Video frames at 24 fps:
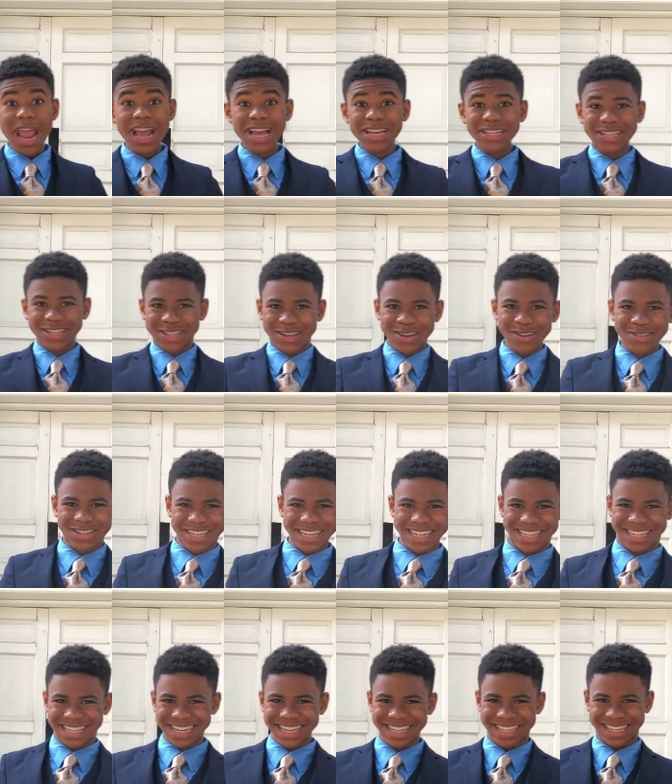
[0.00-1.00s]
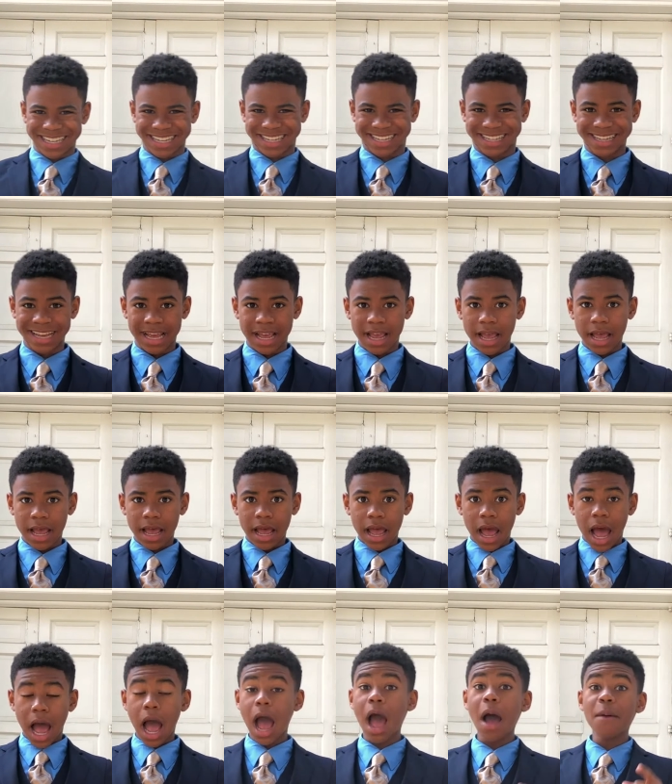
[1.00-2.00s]
Praise Gucci Jesus.
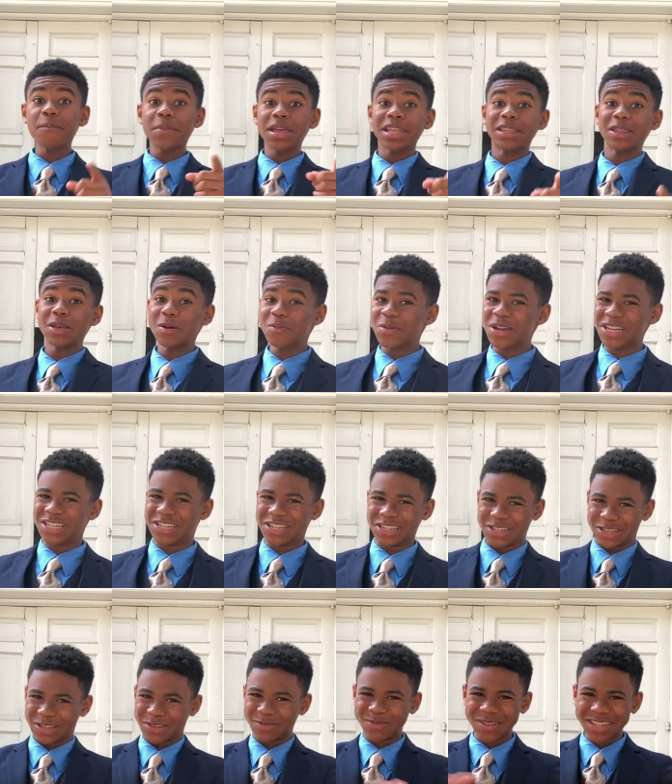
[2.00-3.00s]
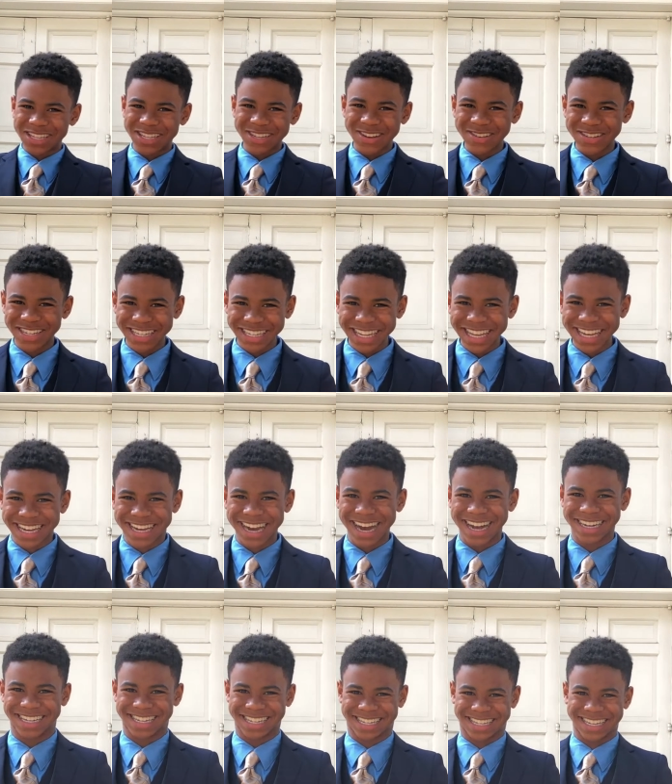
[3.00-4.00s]
I mean Louis Jesus. We socially
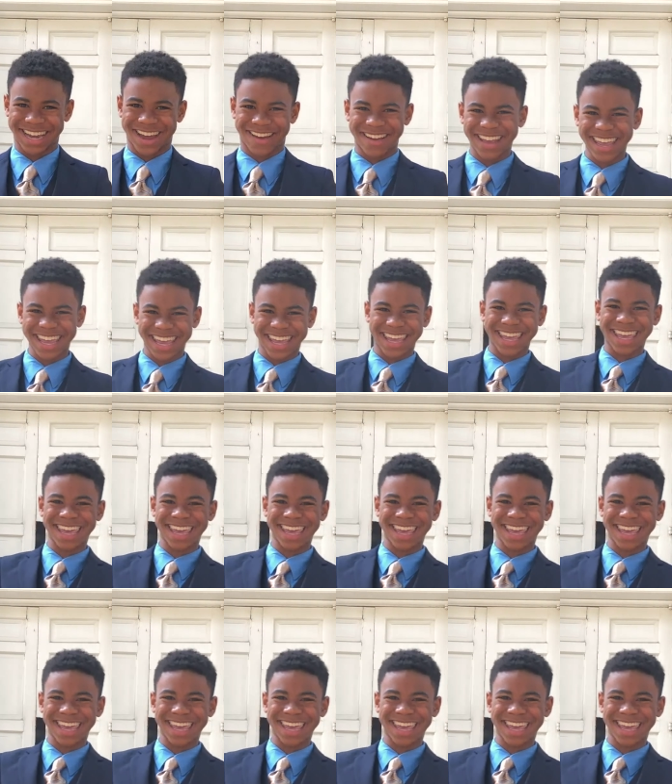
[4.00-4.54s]
conscious now.